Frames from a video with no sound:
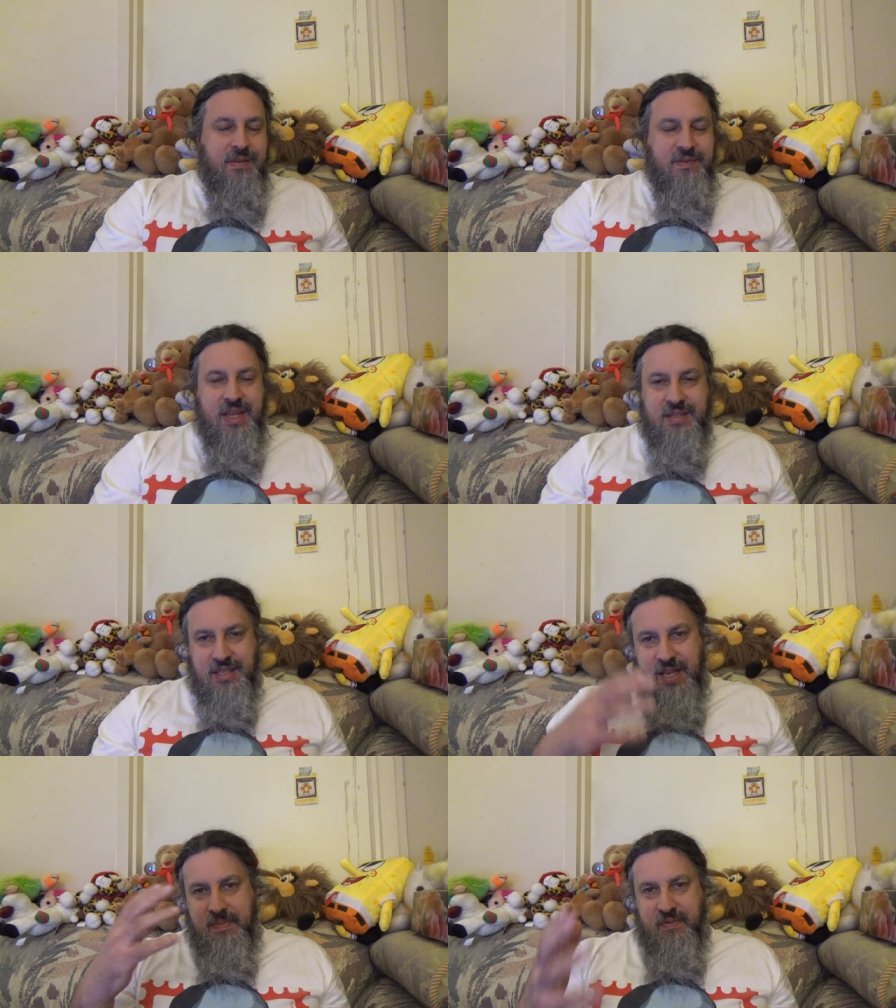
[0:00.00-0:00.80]
That's the
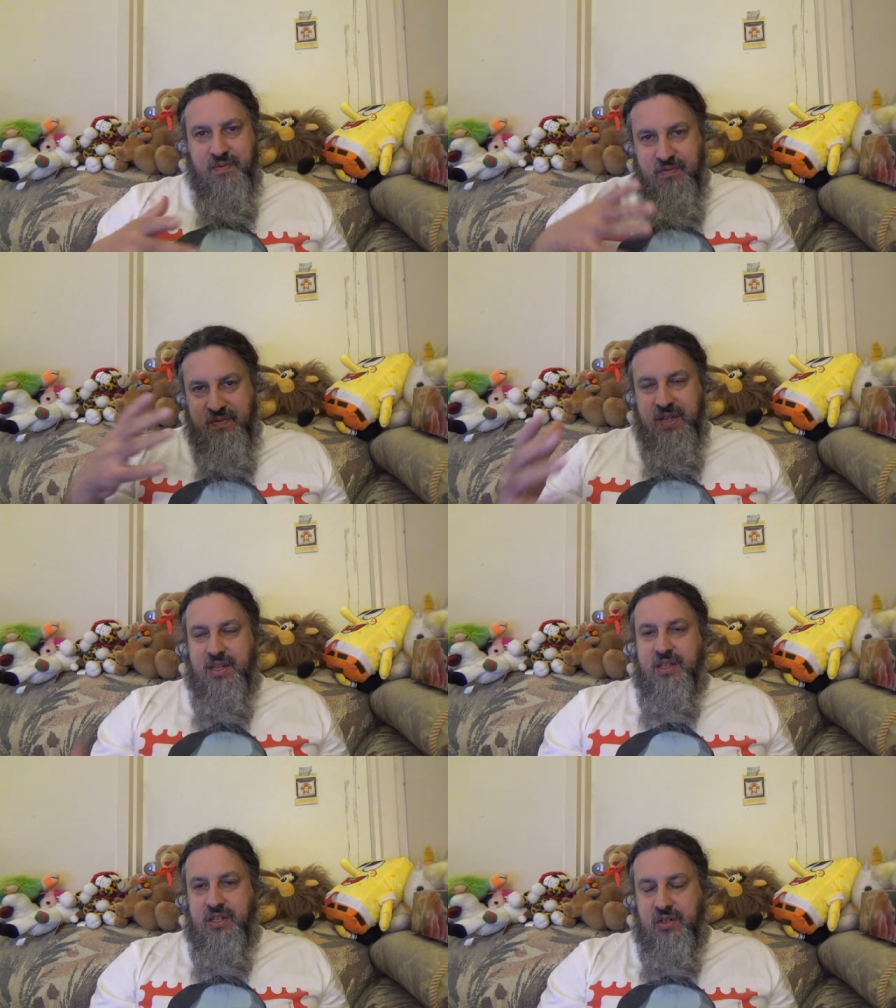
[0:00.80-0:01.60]
type of
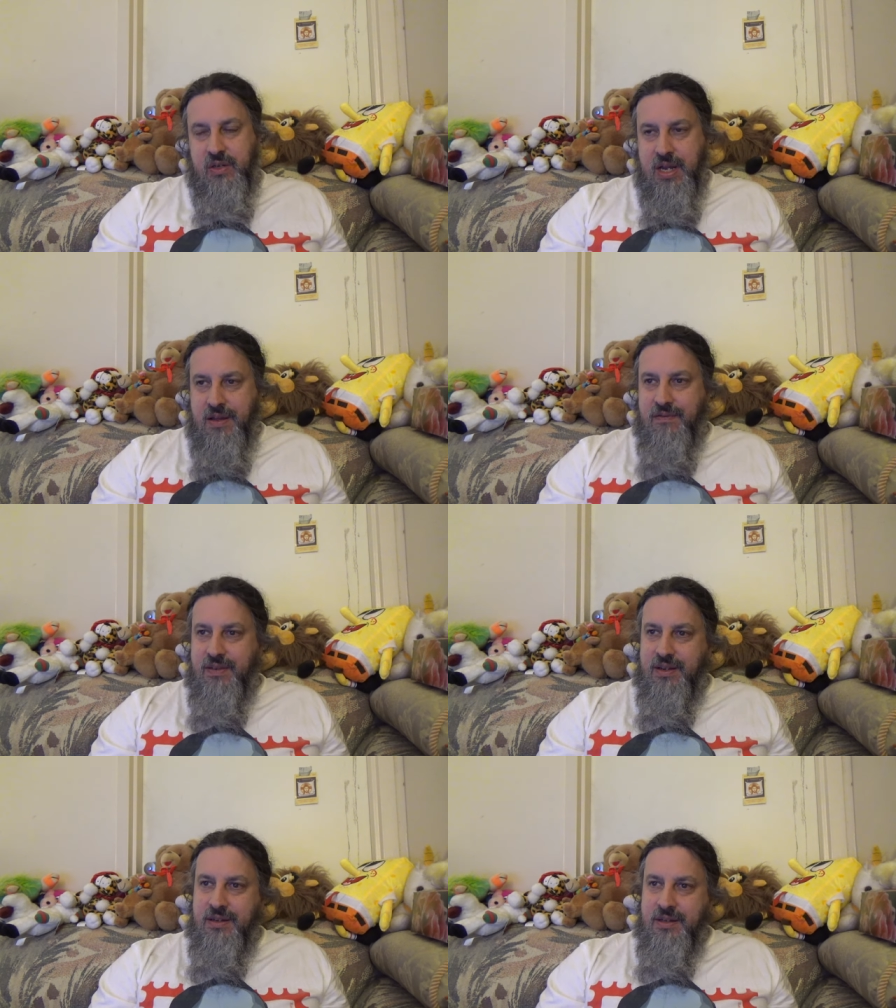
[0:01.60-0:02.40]
feeling that you have,
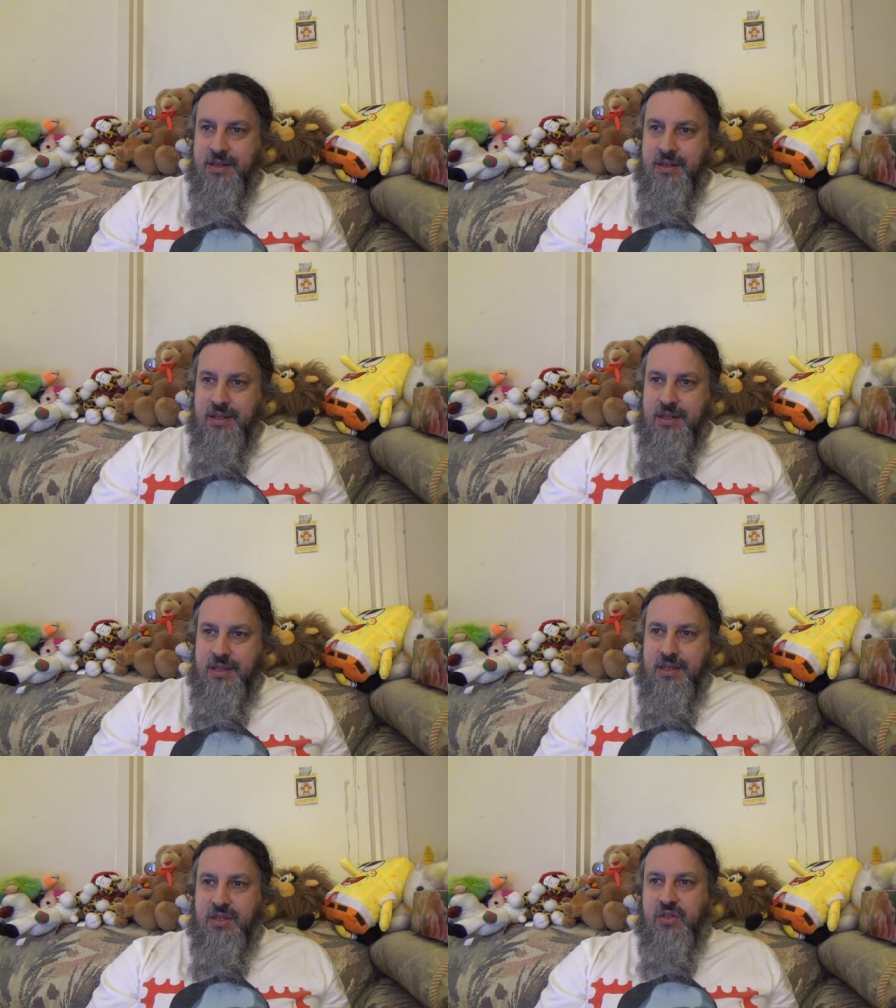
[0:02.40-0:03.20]
and
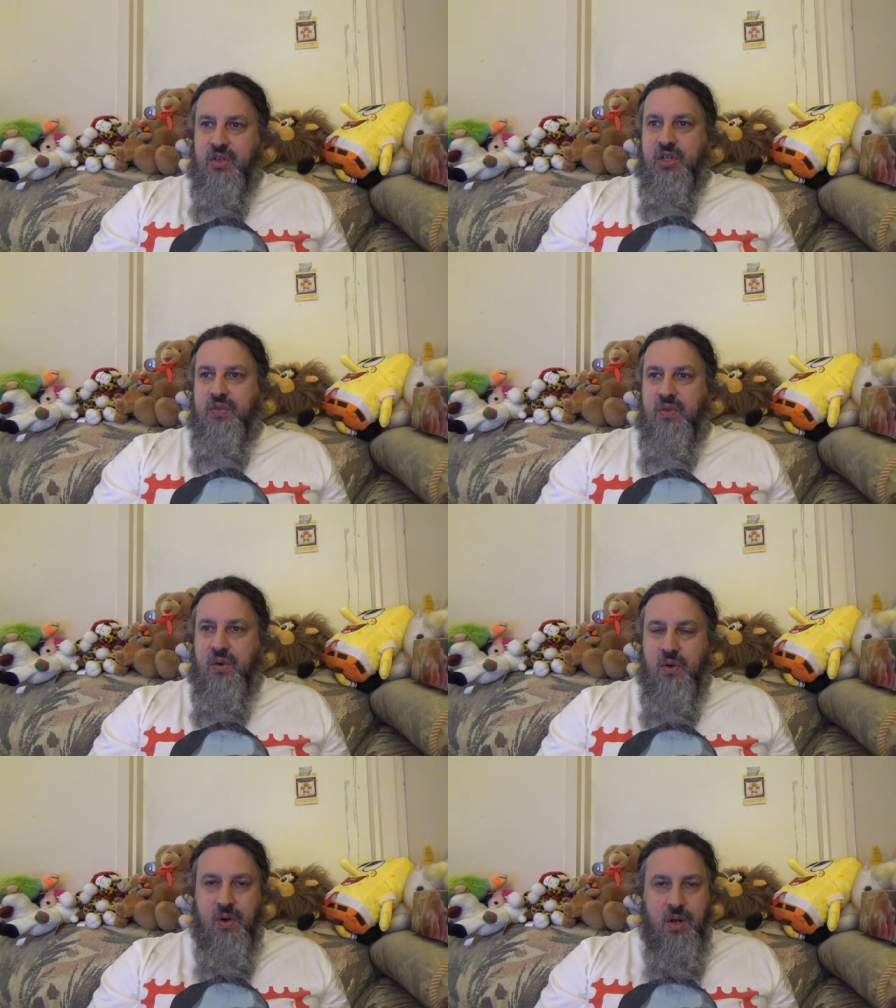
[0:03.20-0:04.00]
the search
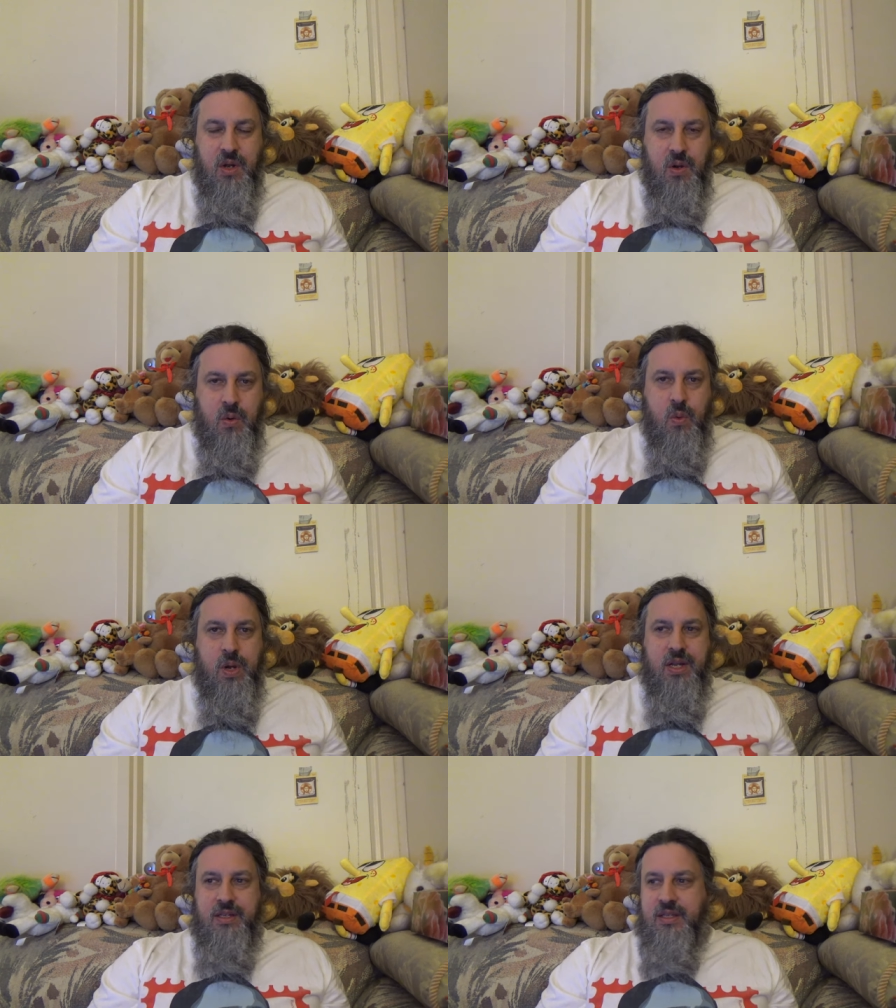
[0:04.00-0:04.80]
for
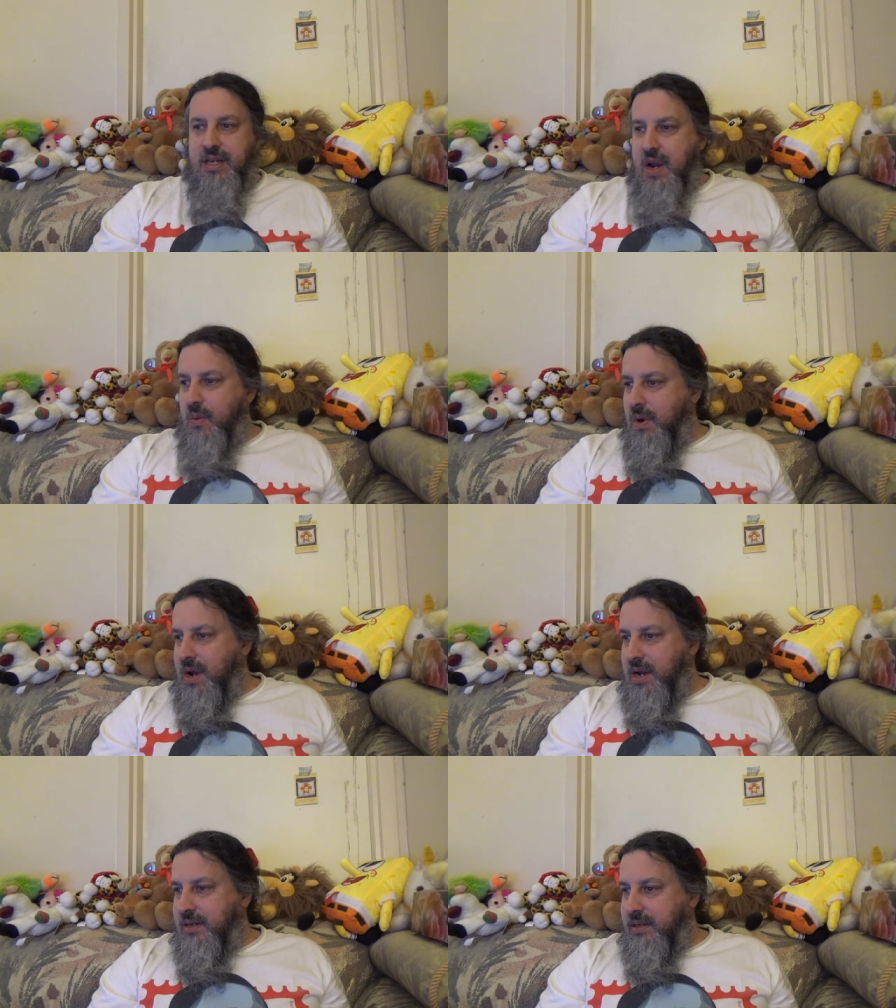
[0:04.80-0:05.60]
what is it that I
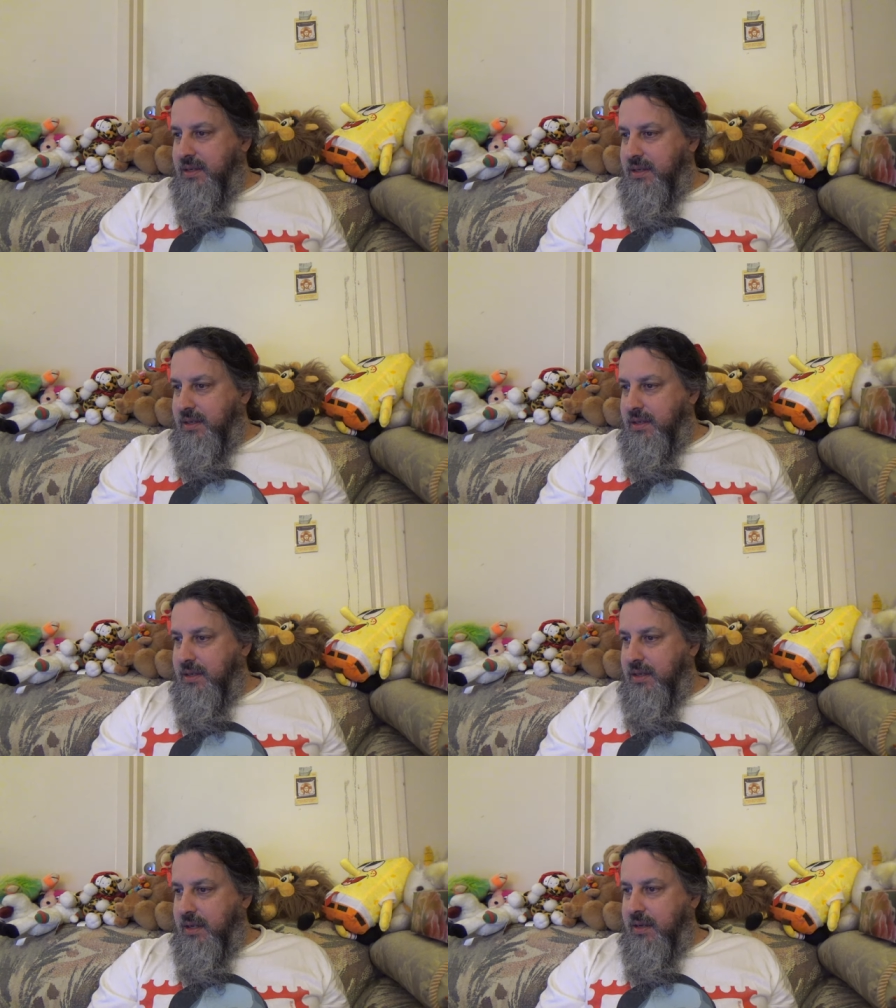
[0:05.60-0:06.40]
want
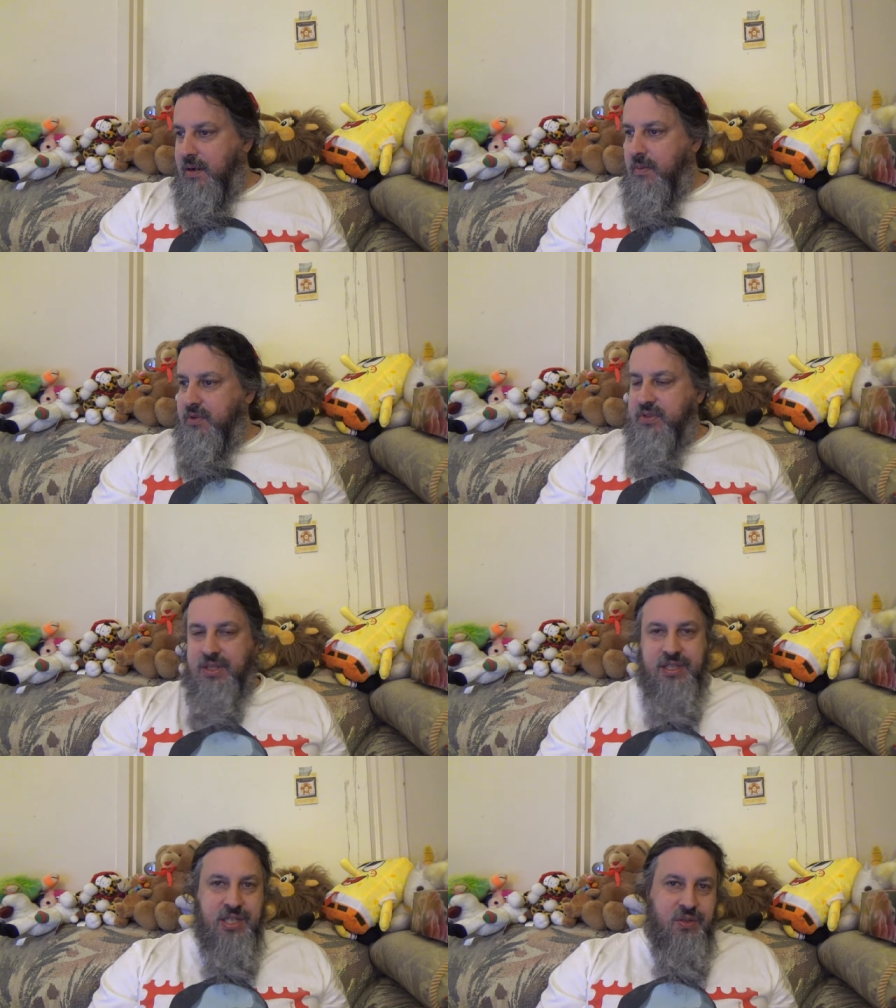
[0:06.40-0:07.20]
almost
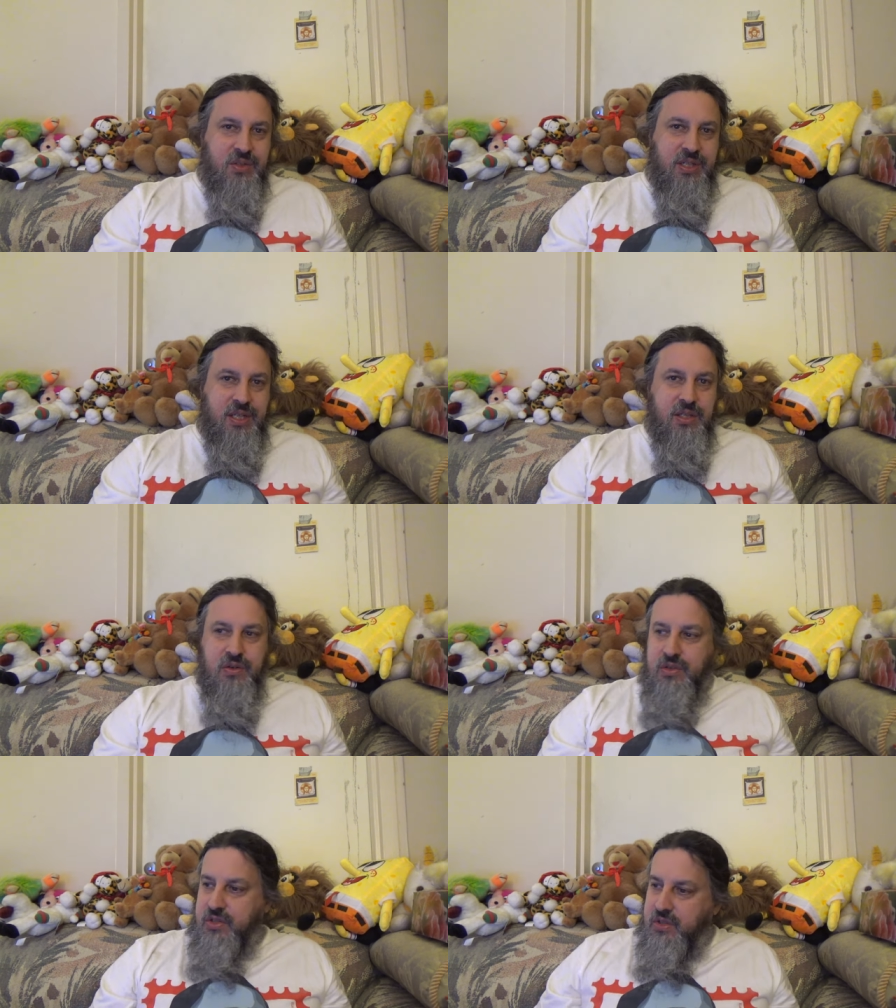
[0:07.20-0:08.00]
continuously
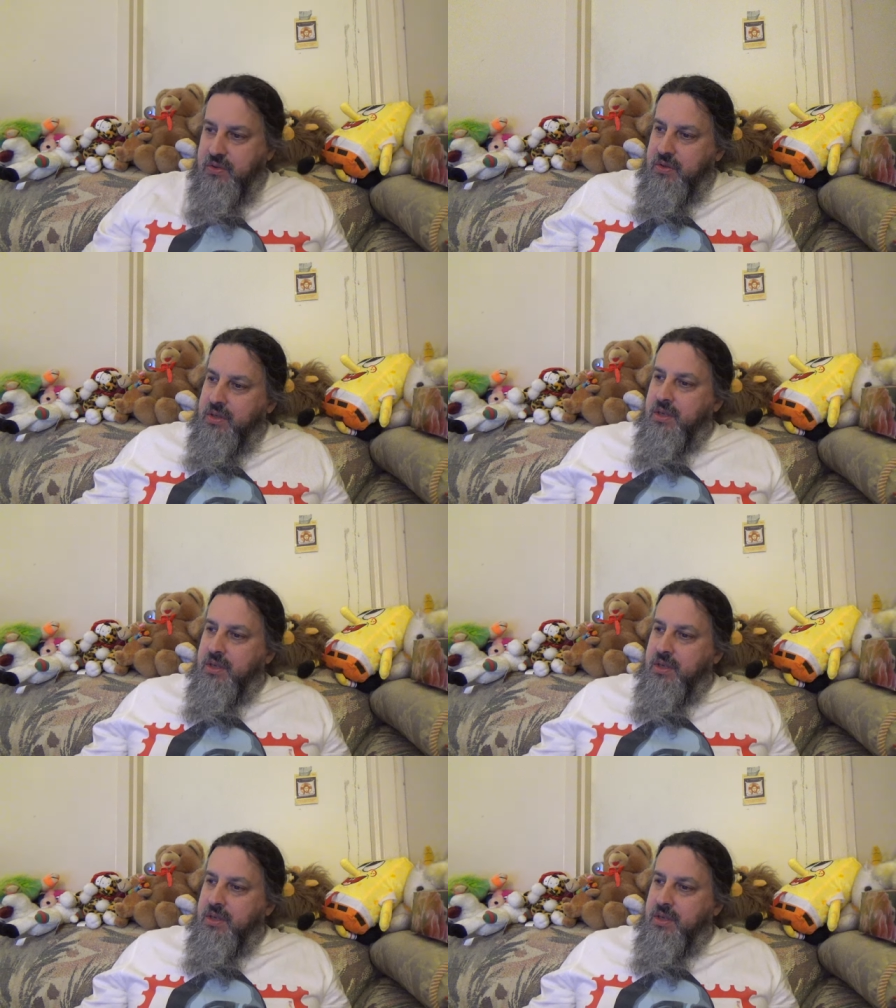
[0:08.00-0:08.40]
eludes you.